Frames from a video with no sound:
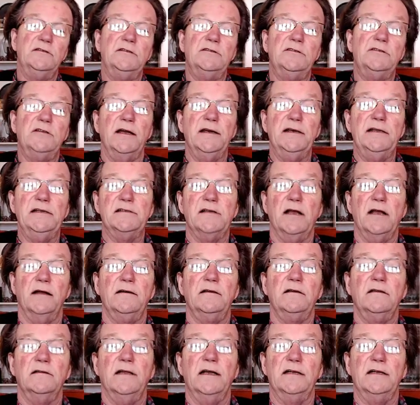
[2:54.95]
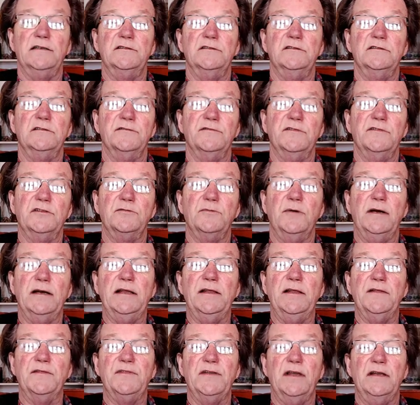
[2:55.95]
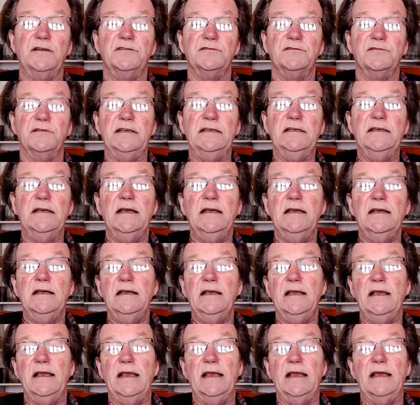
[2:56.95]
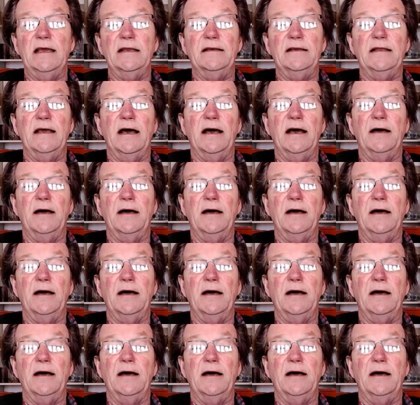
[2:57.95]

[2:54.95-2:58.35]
Chinese art collections of the 20th century, and